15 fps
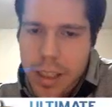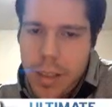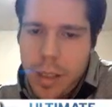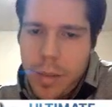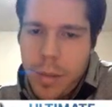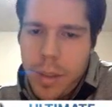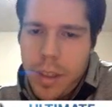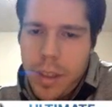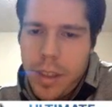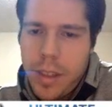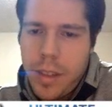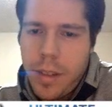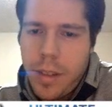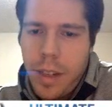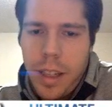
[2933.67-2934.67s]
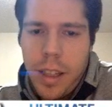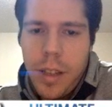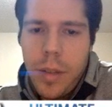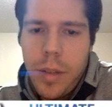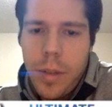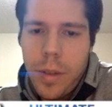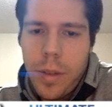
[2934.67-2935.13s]
which is great
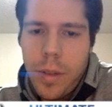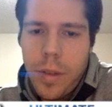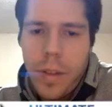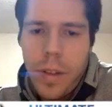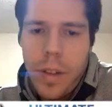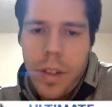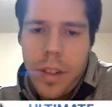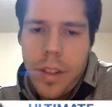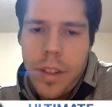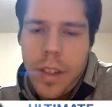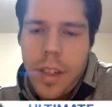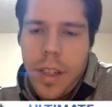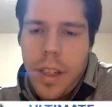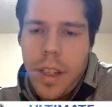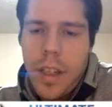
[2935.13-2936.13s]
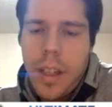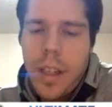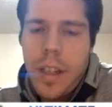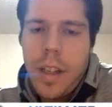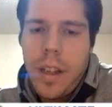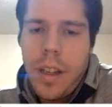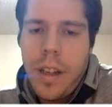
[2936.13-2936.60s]
news, of course.
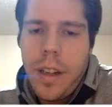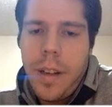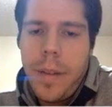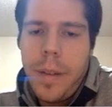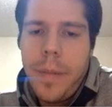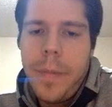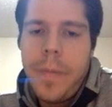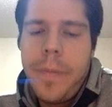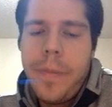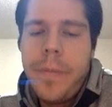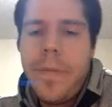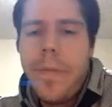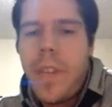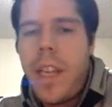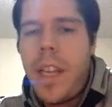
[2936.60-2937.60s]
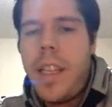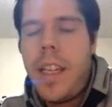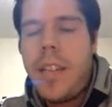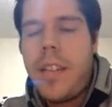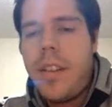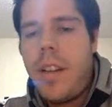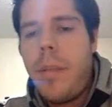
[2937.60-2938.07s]
Um, and
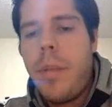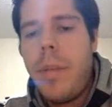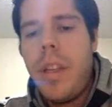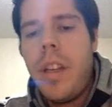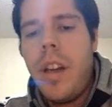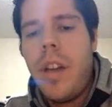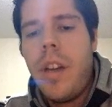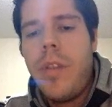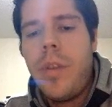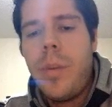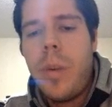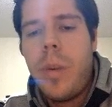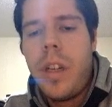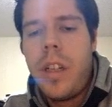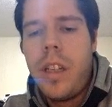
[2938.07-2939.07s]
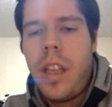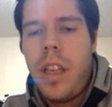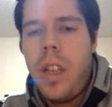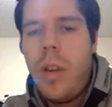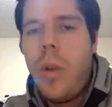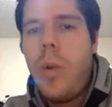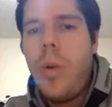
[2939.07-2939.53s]
that's gonna be enough to 1
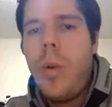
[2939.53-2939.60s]
KO.